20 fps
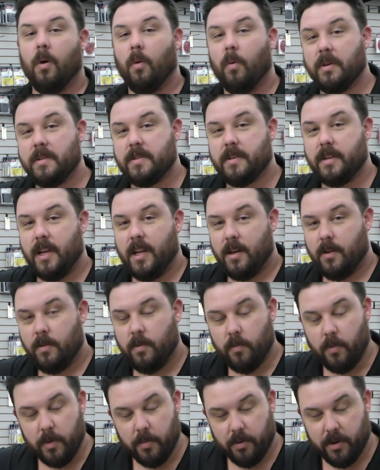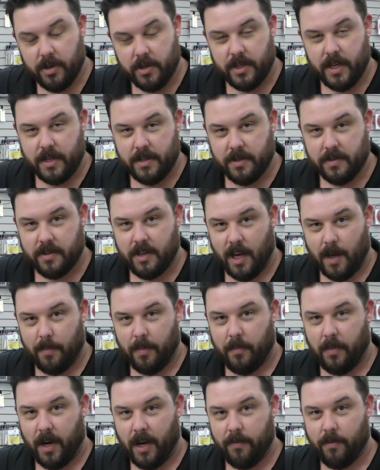Once again, we appreciate you
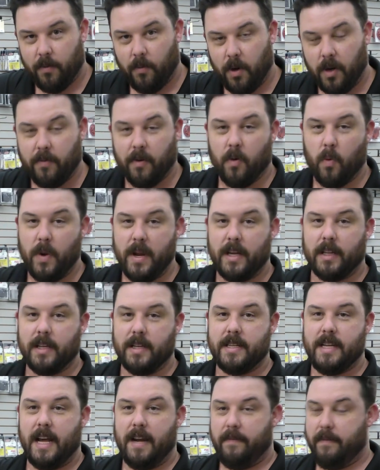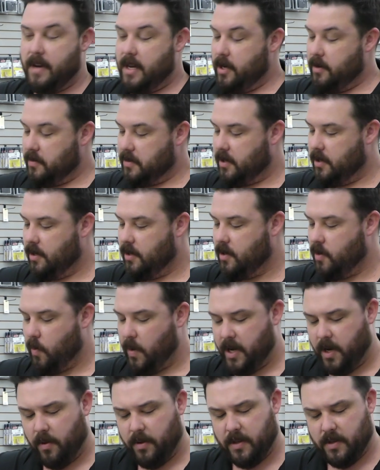stopping by for one of our weekly tech videos.
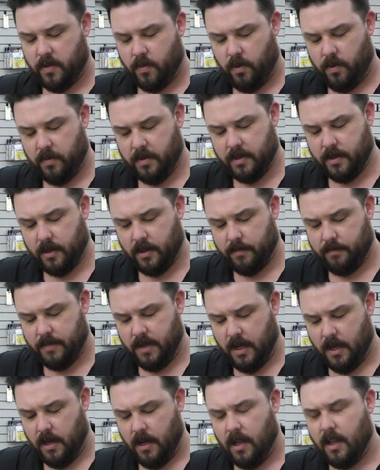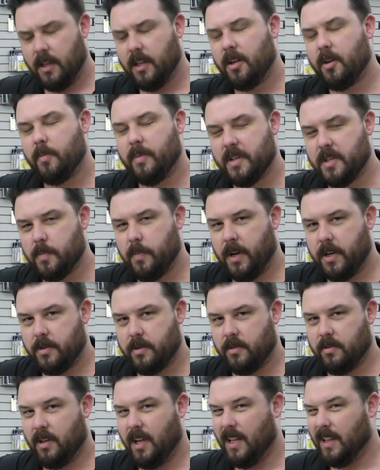We know this one was a little bit
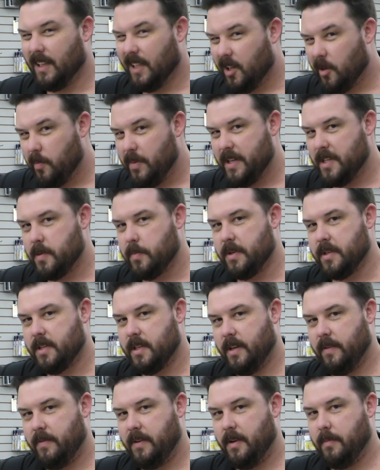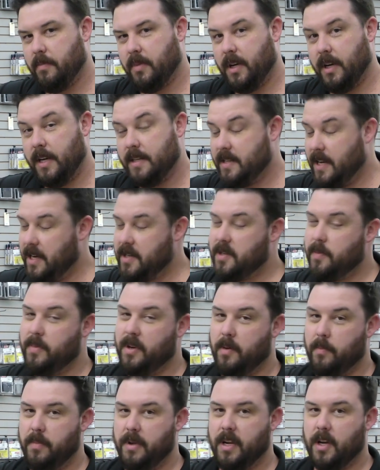special, a little bit specific, but it's actually
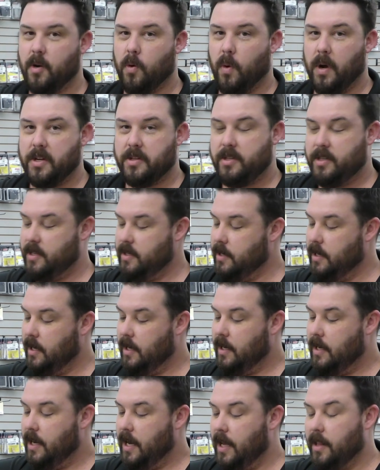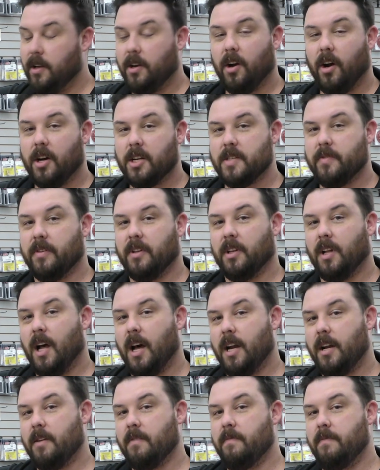been a big question and the cause of a
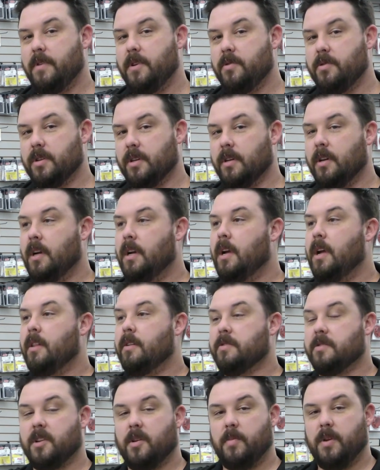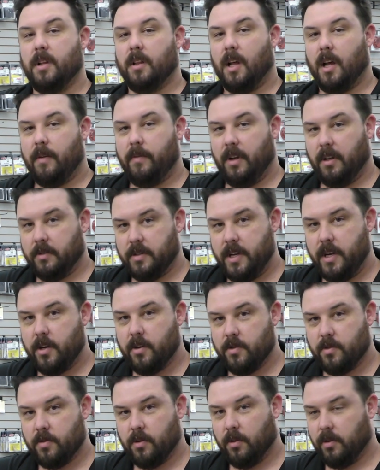lot of confusion. There's going to be a lot of LT
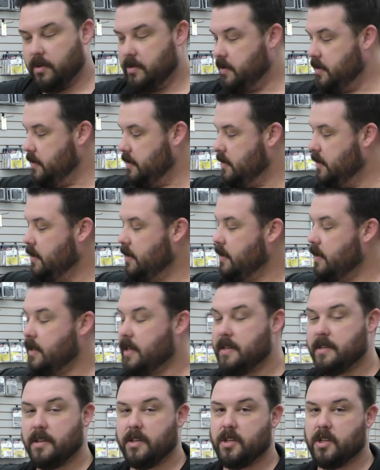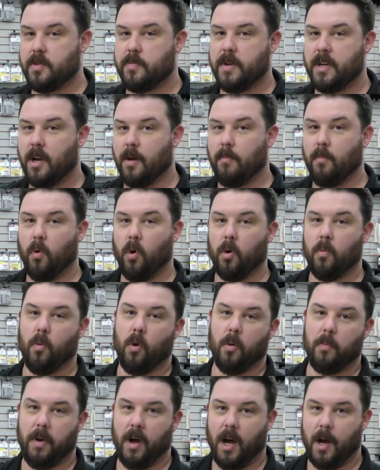controllers as these engines become more and
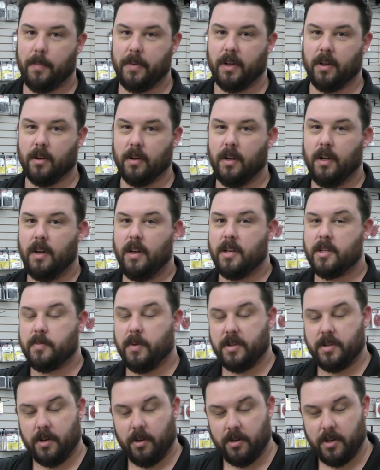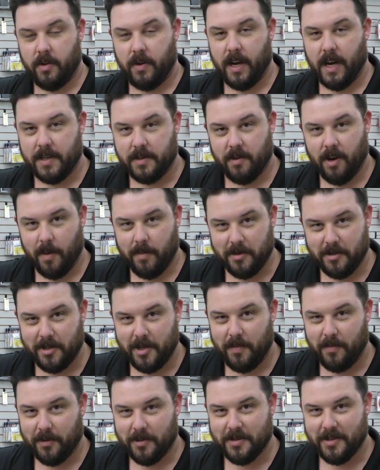more popular, especially all you guys grabbing
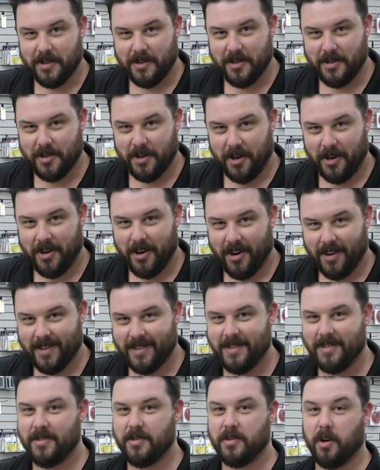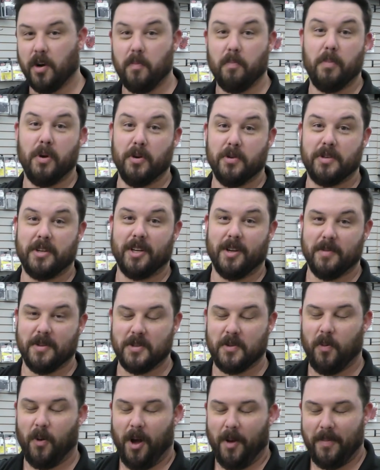cheap ones in the junkyard, start boosting them
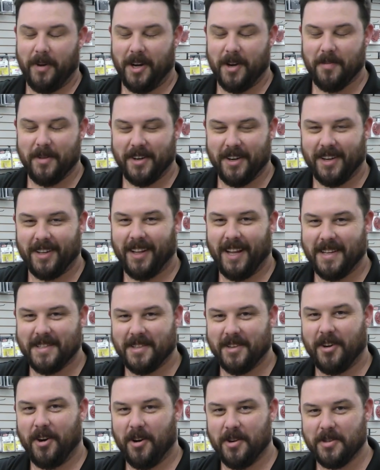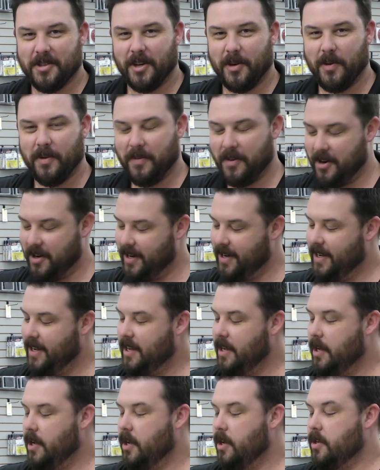and swapping them into classic cars like we've heard.
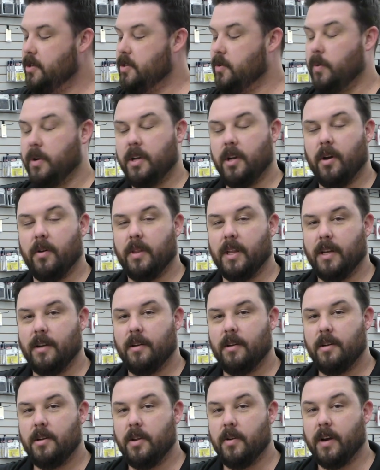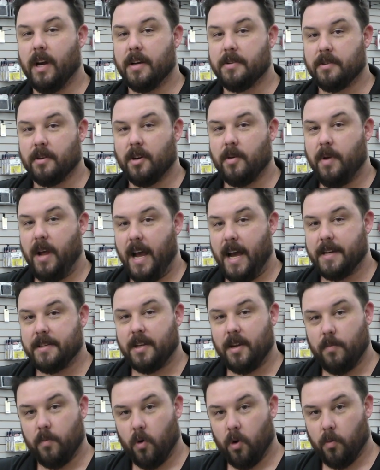So we know that you guys are going to be
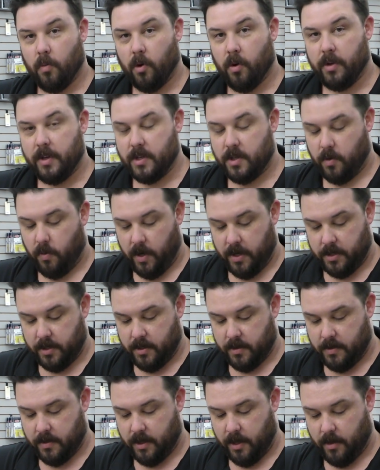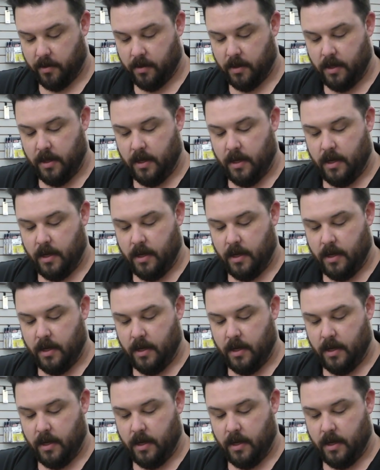asking more and more of these questions. So